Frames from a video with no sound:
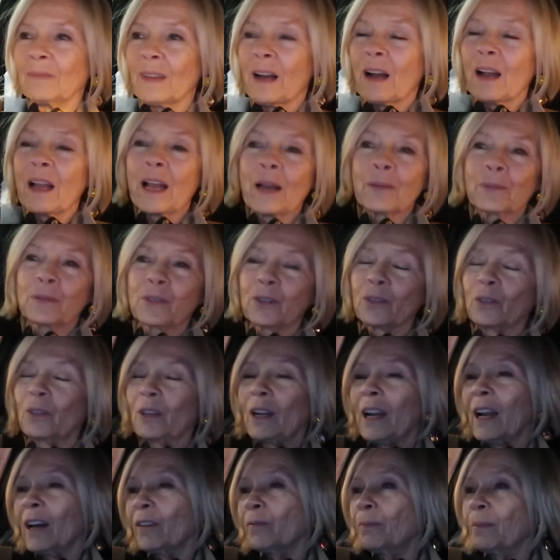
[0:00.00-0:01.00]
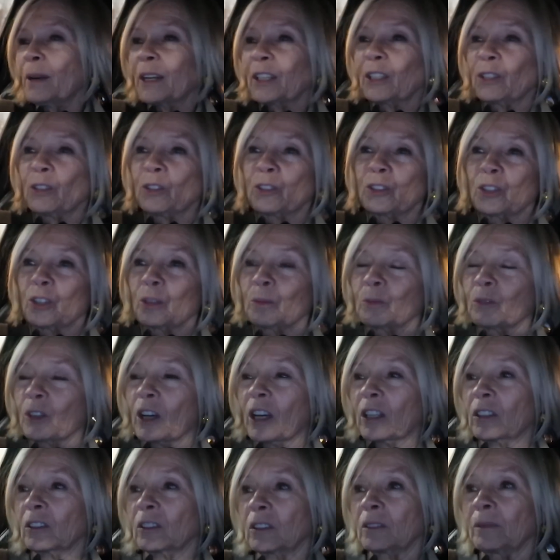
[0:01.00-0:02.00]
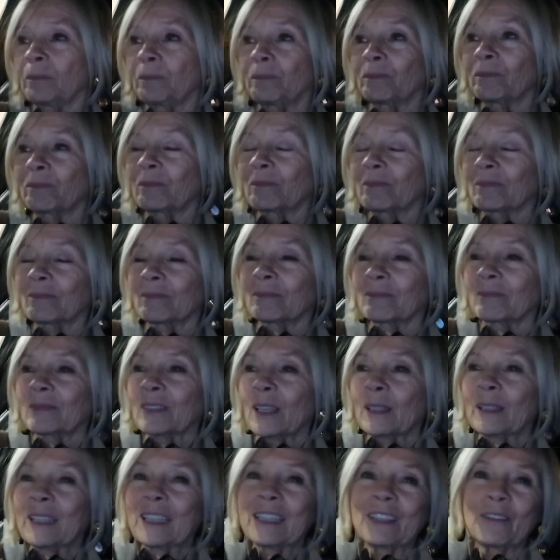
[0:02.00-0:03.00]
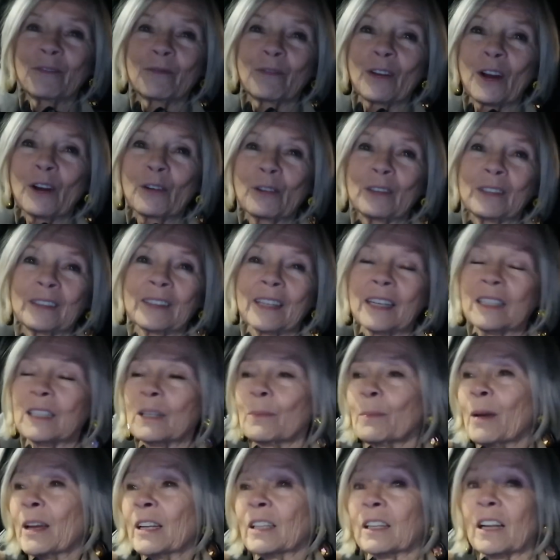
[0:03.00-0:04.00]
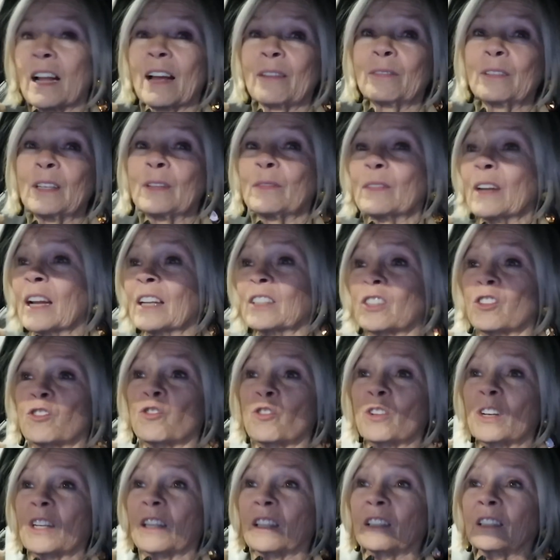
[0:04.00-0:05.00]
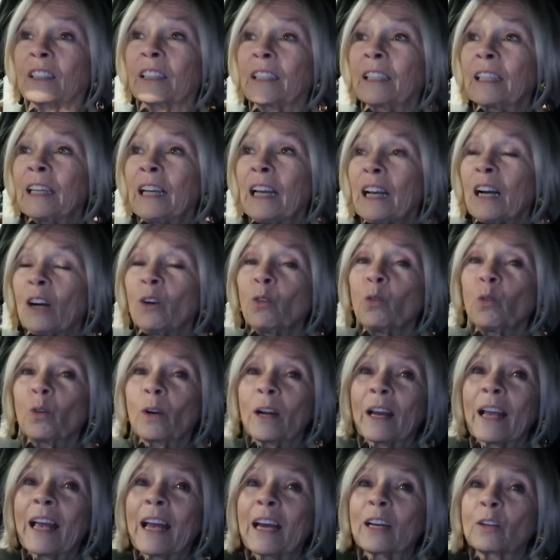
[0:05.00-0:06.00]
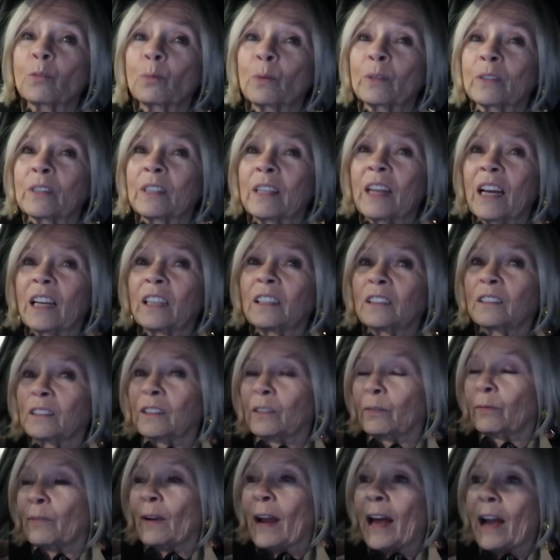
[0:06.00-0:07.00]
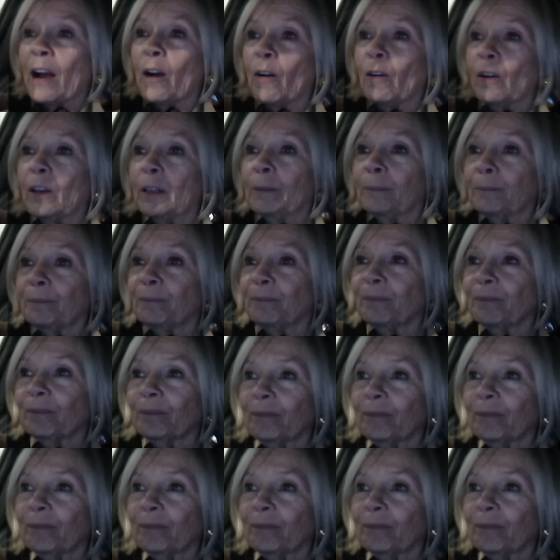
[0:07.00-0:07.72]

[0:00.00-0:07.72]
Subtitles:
I absolutely love my YouTube channel. Getting very sentimental. I haven't even had a drink. All I had was an elderflower